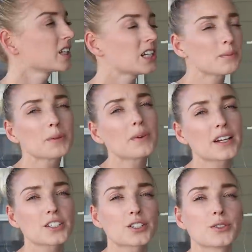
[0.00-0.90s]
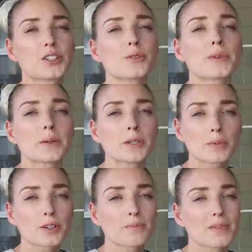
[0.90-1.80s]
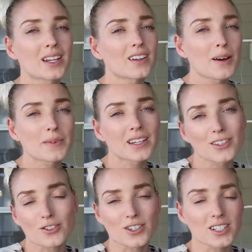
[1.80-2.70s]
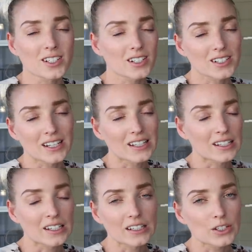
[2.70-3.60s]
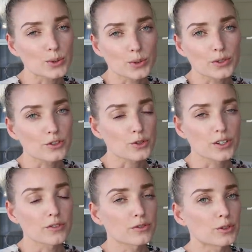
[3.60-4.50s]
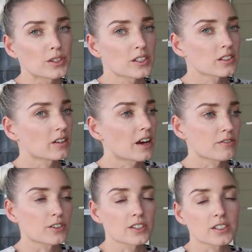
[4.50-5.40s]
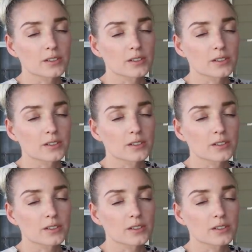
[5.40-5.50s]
Keep in mind too, your baby bird may not be interested in taking any sort of treat food until after it's